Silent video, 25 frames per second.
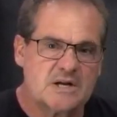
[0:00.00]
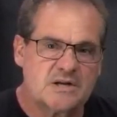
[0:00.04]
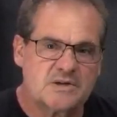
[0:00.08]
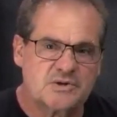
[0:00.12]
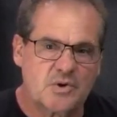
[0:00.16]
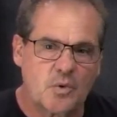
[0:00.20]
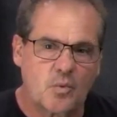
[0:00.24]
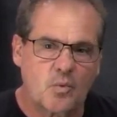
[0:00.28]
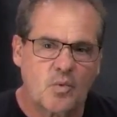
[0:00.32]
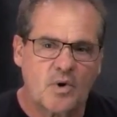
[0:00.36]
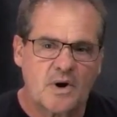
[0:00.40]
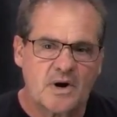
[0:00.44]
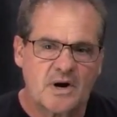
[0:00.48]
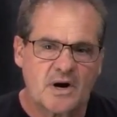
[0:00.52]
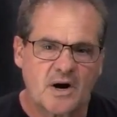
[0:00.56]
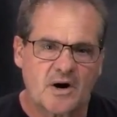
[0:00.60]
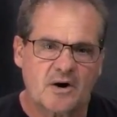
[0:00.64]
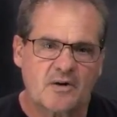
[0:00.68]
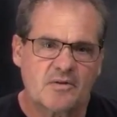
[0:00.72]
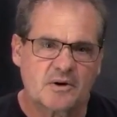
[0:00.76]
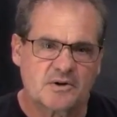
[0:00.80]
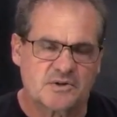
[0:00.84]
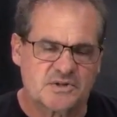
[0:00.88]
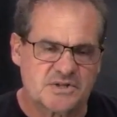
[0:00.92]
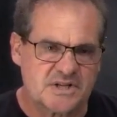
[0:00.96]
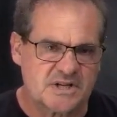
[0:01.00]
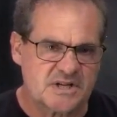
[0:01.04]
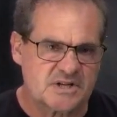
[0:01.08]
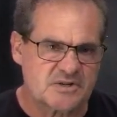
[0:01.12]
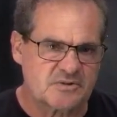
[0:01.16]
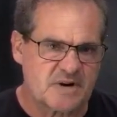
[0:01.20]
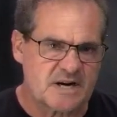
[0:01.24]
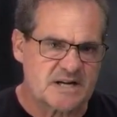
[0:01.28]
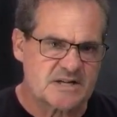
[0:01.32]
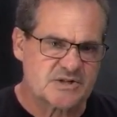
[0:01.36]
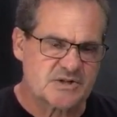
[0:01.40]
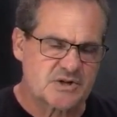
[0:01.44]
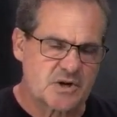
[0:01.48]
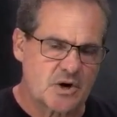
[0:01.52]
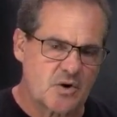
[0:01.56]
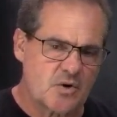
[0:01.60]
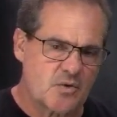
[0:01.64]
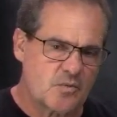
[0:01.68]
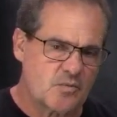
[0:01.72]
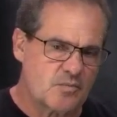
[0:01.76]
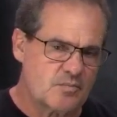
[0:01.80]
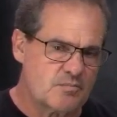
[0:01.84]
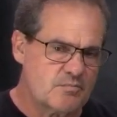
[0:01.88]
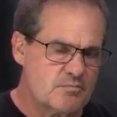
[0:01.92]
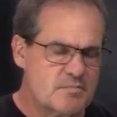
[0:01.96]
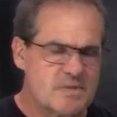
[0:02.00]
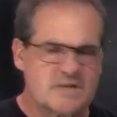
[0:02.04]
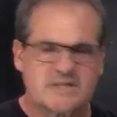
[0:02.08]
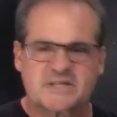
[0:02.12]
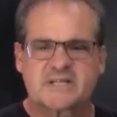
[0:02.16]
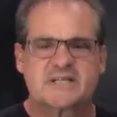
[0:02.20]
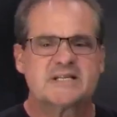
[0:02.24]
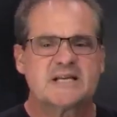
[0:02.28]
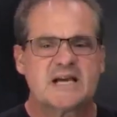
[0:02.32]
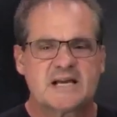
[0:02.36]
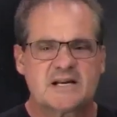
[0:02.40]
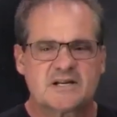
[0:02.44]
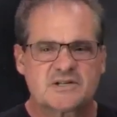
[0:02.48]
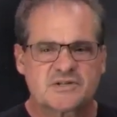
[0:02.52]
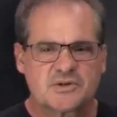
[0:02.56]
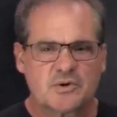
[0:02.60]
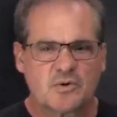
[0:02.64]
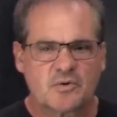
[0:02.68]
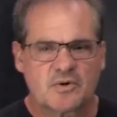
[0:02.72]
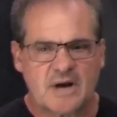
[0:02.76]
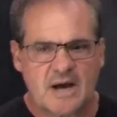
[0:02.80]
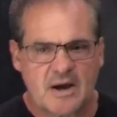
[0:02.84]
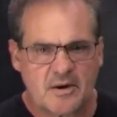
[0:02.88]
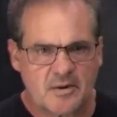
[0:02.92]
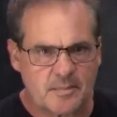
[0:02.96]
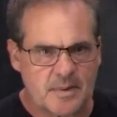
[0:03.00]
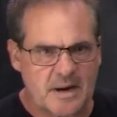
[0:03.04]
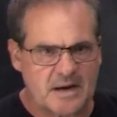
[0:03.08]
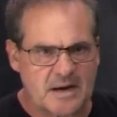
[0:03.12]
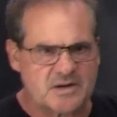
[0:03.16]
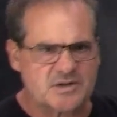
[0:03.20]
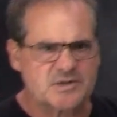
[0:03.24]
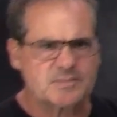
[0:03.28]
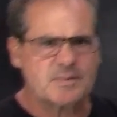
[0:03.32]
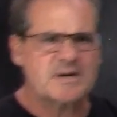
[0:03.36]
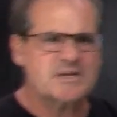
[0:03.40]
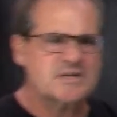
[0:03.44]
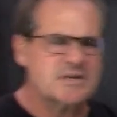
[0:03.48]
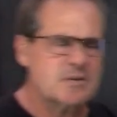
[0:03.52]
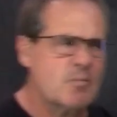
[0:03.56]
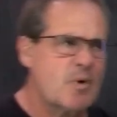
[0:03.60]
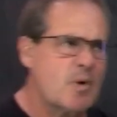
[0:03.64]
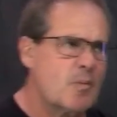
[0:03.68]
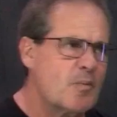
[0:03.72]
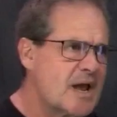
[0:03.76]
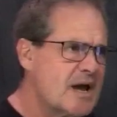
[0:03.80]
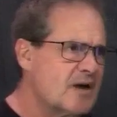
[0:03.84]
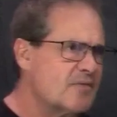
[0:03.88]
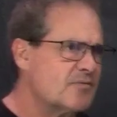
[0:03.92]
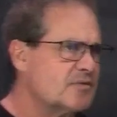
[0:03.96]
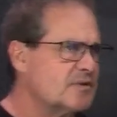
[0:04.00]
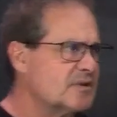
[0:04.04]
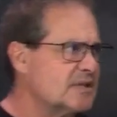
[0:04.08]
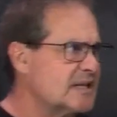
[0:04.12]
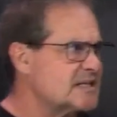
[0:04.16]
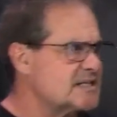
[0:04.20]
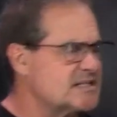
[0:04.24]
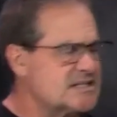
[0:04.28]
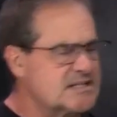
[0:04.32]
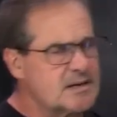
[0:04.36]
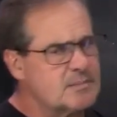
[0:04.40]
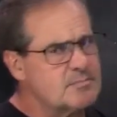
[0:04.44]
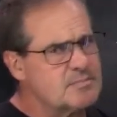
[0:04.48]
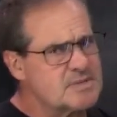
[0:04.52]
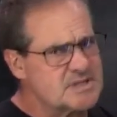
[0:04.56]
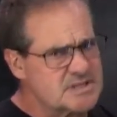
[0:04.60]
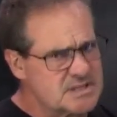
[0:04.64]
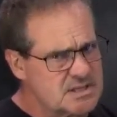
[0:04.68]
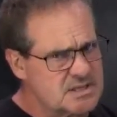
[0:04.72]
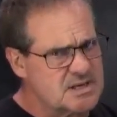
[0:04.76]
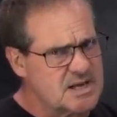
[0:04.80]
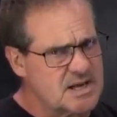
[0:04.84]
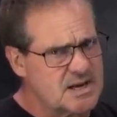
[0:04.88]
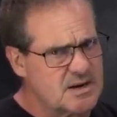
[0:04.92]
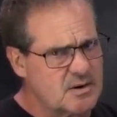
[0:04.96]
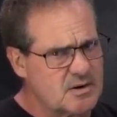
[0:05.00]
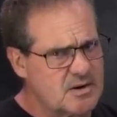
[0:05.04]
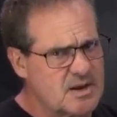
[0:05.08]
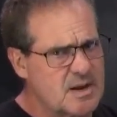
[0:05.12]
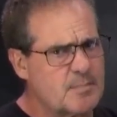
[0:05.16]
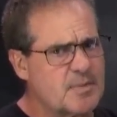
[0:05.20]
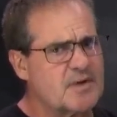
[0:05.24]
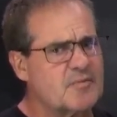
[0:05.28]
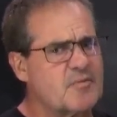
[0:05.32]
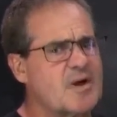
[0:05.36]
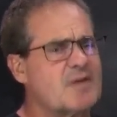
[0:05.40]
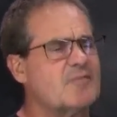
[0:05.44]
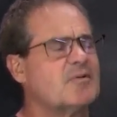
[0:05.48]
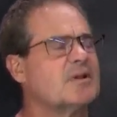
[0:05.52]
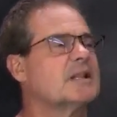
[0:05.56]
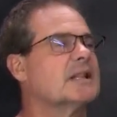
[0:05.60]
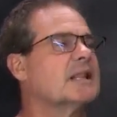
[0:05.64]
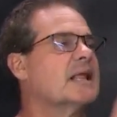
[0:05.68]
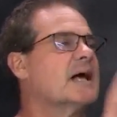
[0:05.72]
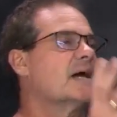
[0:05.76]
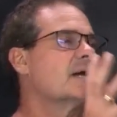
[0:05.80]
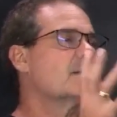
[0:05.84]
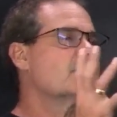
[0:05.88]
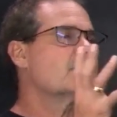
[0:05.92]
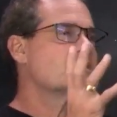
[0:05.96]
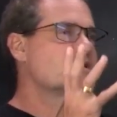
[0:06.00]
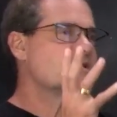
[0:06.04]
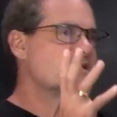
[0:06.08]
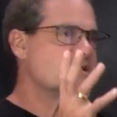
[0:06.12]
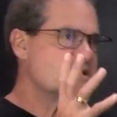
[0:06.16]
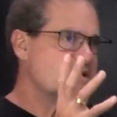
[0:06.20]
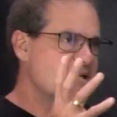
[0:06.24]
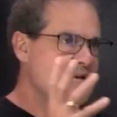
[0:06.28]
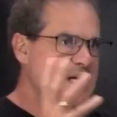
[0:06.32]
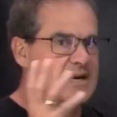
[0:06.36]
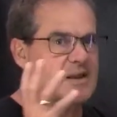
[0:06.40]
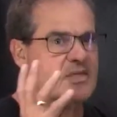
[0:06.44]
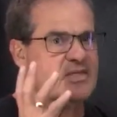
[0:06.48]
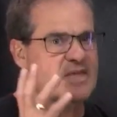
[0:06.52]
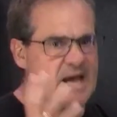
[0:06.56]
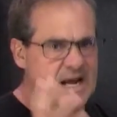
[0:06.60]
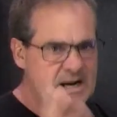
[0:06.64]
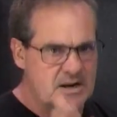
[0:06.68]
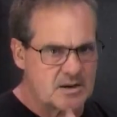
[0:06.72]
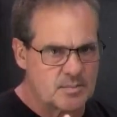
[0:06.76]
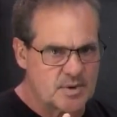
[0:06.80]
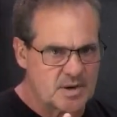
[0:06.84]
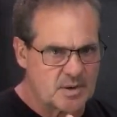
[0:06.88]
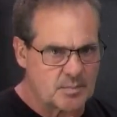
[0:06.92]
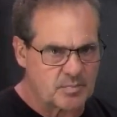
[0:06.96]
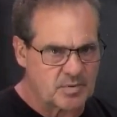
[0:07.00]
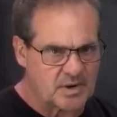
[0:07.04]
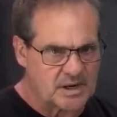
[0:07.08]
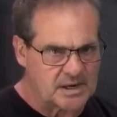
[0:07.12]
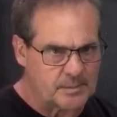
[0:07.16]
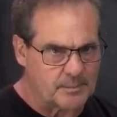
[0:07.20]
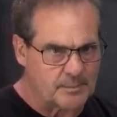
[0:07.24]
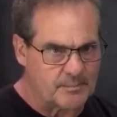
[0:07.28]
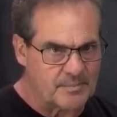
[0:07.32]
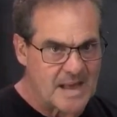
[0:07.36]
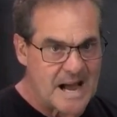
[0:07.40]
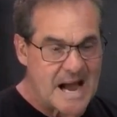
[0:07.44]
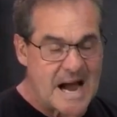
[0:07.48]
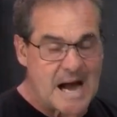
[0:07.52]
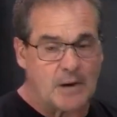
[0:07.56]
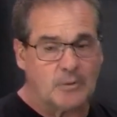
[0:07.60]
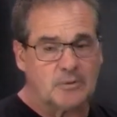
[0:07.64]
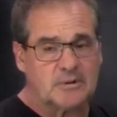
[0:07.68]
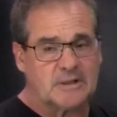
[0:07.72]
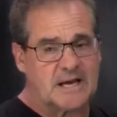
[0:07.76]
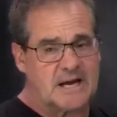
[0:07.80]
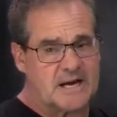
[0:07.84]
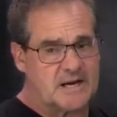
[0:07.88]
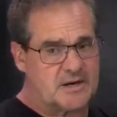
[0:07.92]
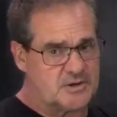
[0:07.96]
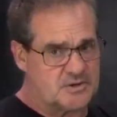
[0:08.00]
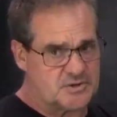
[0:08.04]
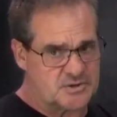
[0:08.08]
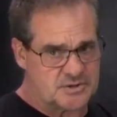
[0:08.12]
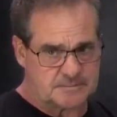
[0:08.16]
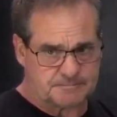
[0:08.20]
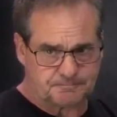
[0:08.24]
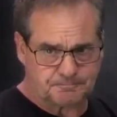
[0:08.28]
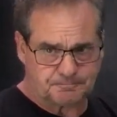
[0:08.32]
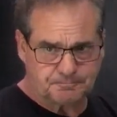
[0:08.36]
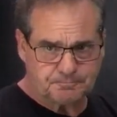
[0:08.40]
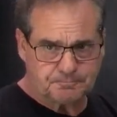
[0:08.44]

So what are those things, right? So missing data is no doubt about it, especially when we have like some missing data, okay, but if we have a lot of missing data, that could be a problem. Outliers,